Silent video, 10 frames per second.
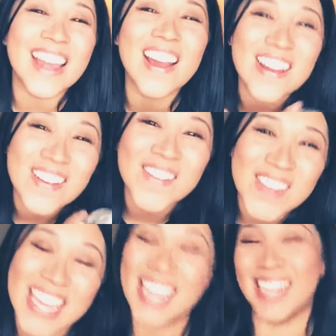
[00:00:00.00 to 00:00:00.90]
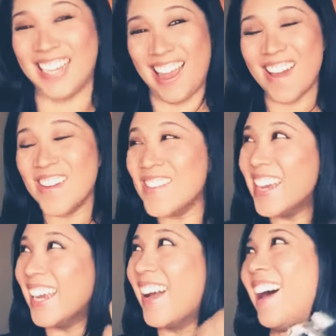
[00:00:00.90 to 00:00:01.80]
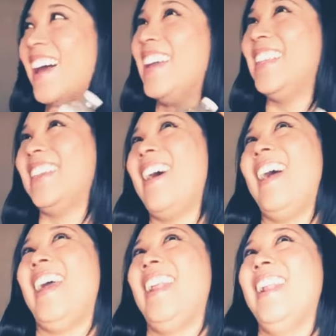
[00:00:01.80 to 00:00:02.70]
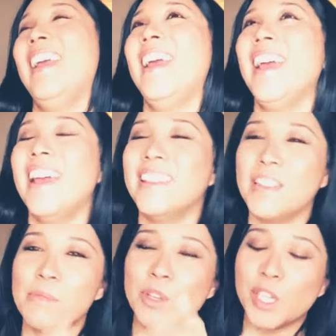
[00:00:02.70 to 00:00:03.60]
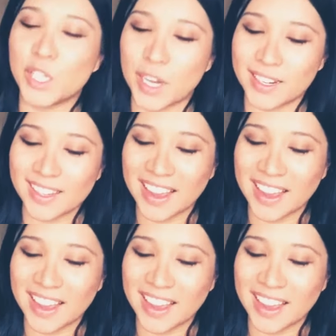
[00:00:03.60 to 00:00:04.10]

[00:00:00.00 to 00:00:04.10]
so mean. Oh my God, John. And then the music starts.